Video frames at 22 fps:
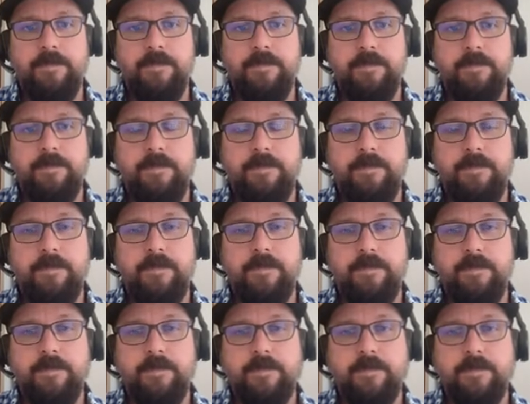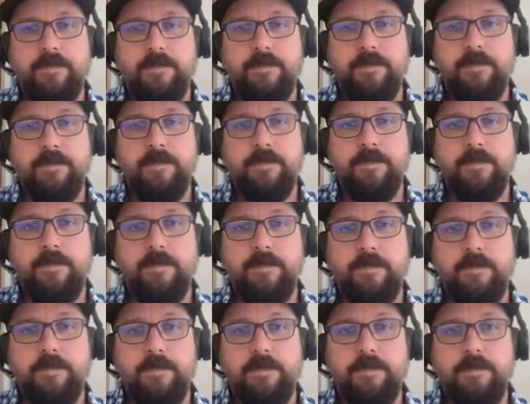
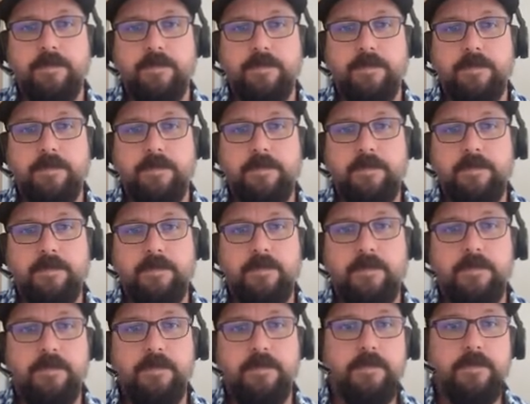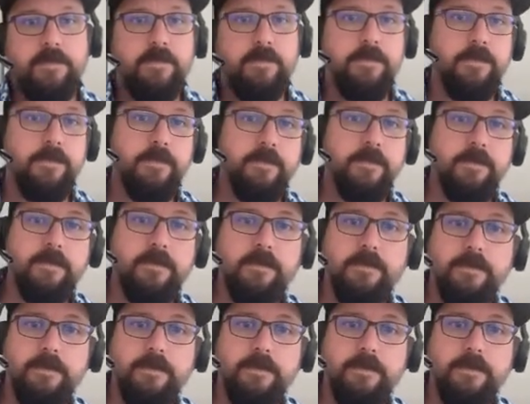No words are spoken by the person on screen.